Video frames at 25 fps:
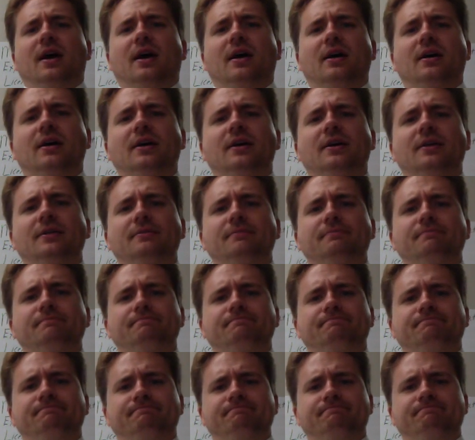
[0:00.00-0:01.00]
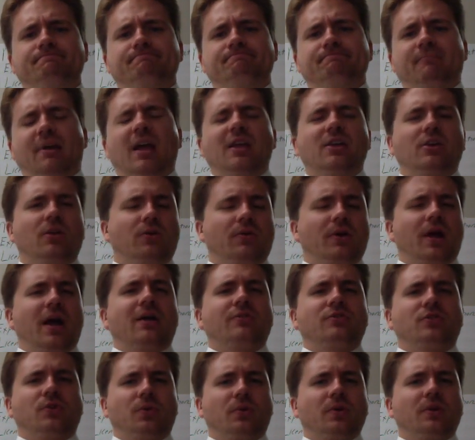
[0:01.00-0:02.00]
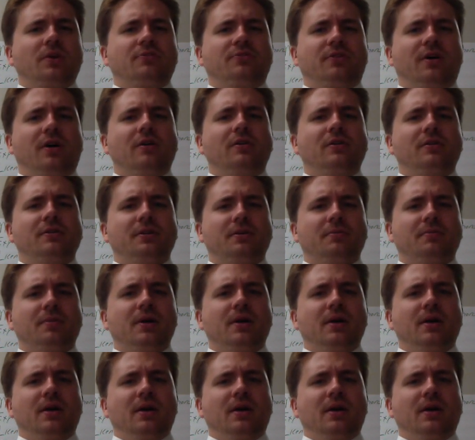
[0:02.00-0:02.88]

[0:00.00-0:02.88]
and you don't have to really follow them.